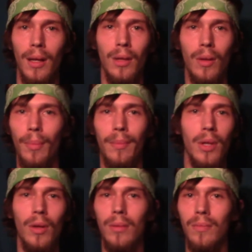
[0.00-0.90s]

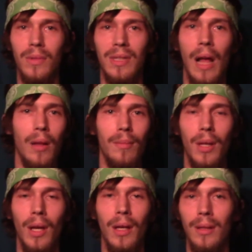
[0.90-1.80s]
you could sell
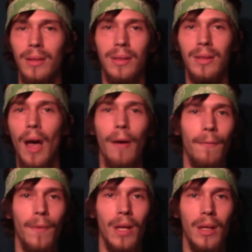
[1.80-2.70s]
him
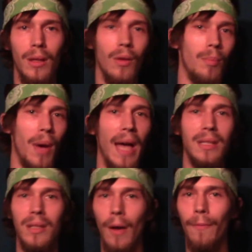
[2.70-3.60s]
stuff, and you can buy
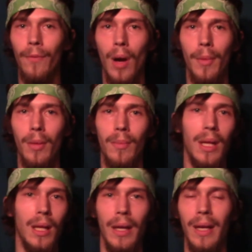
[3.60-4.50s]
stuff from him,
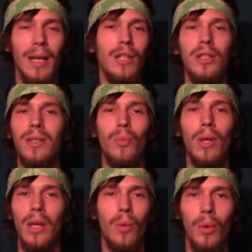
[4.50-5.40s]
and it's just a
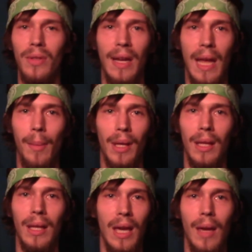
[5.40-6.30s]
really cool dynamic in
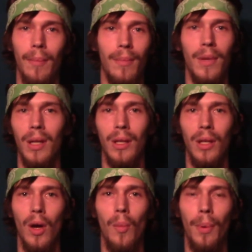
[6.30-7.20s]
the game. You
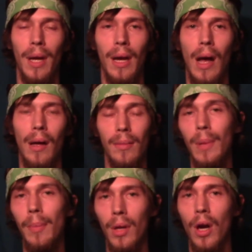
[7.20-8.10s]
know, but
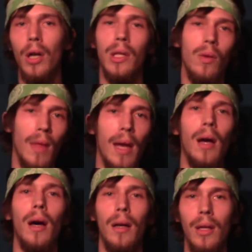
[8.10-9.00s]
people can argue
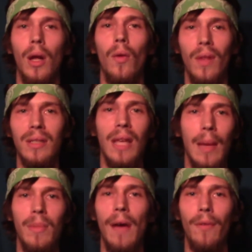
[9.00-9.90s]
that, you know, this
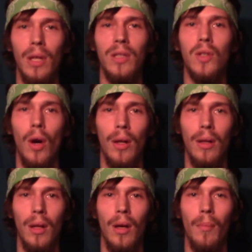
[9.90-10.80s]
game definitely started
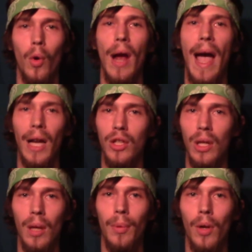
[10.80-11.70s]
the more
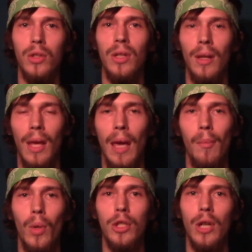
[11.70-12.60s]
action-y approach to the
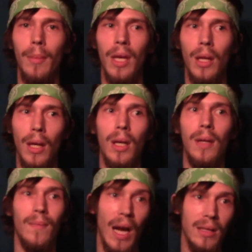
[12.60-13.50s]
game, which, I mean,
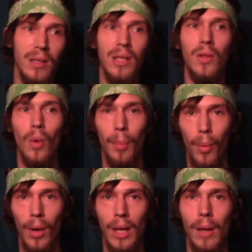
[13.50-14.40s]
I see to a
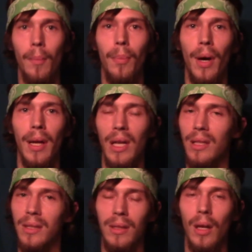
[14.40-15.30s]
point, but
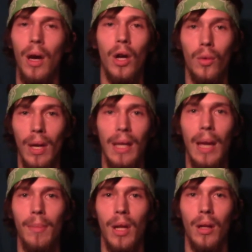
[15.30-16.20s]
it's a great
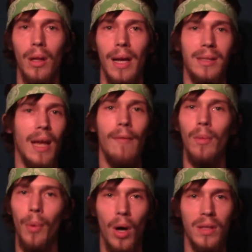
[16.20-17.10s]
game nonetheless. Every
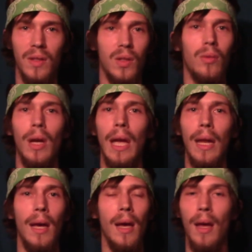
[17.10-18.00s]
boss is great.
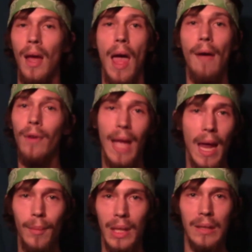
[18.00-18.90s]
Every
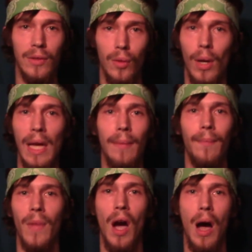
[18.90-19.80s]
enemy is great.
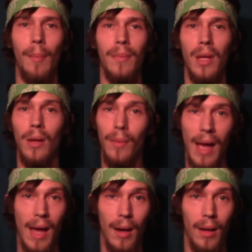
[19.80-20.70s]
And
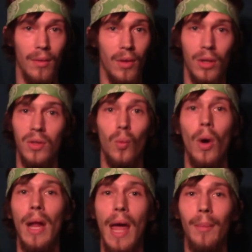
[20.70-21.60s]
there's
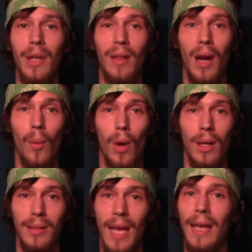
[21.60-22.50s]
one enemy that I want
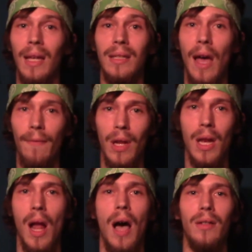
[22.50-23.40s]
to take a definite
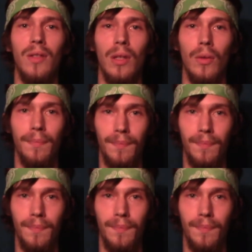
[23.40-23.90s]
nod to.